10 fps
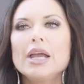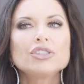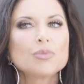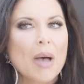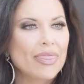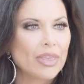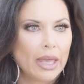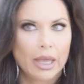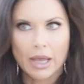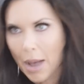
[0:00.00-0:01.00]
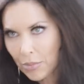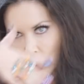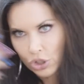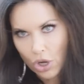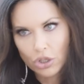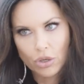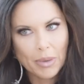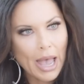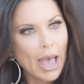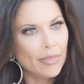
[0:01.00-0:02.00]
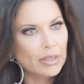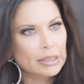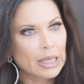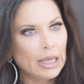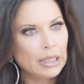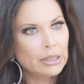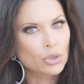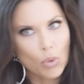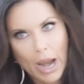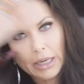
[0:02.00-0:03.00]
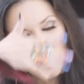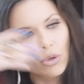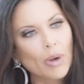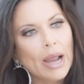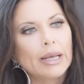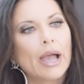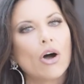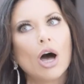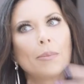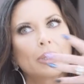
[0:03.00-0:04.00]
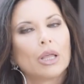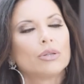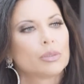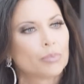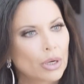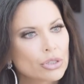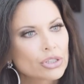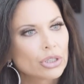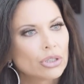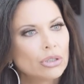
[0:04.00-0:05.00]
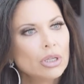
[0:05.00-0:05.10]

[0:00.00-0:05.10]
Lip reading: Here's my thing. I'm going to show you behind the scenes right here, right now, up close and personal.